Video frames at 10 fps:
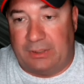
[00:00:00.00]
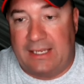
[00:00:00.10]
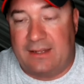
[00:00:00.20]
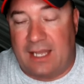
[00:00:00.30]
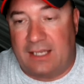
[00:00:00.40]

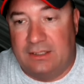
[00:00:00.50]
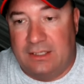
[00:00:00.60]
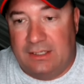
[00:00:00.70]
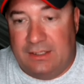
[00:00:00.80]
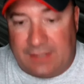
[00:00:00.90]
play that,
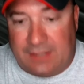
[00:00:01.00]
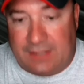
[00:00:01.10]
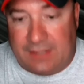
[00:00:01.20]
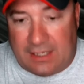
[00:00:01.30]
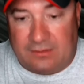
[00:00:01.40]

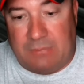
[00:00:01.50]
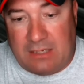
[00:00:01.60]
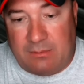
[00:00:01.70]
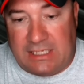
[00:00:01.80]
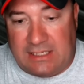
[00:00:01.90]
then
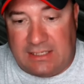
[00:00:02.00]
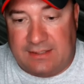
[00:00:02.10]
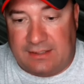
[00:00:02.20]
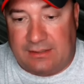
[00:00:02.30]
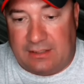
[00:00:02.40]
maybe
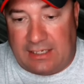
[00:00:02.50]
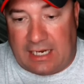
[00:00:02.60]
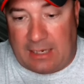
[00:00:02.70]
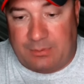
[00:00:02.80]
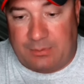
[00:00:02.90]
he's an
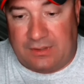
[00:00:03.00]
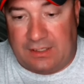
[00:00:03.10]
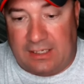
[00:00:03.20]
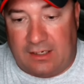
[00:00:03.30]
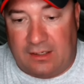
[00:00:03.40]
option
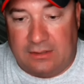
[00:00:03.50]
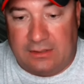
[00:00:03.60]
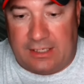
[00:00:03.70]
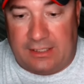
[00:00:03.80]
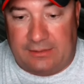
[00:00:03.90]
there,
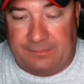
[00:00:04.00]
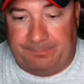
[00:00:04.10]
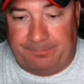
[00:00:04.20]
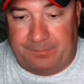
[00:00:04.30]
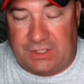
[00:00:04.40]

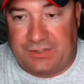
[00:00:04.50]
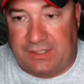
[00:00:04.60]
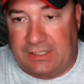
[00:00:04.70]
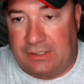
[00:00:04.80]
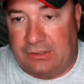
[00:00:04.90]

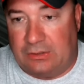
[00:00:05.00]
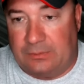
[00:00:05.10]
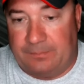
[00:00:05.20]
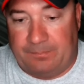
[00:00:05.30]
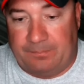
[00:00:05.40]
Justin Hill.
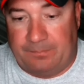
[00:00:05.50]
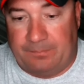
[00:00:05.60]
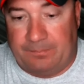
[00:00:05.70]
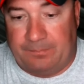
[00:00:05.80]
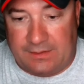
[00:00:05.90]

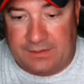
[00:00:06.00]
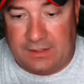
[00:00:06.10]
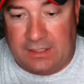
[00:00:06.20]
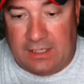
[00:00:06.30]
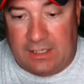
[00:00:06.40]
That is.
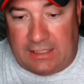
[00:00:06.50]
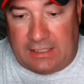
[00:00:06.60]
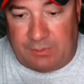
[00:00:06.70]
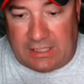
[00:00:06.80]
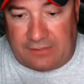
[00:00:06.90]
And
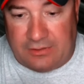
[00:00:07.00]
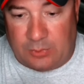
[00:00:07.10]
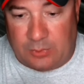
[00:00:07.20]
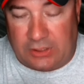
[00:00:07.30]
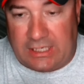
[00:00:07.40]
then we got a few
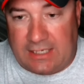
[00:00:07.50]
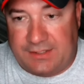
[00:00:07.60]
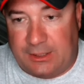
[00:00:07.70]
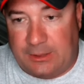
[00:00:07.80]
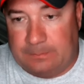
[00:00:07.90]
more guys
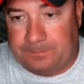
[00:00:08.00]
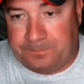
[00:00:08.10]
here.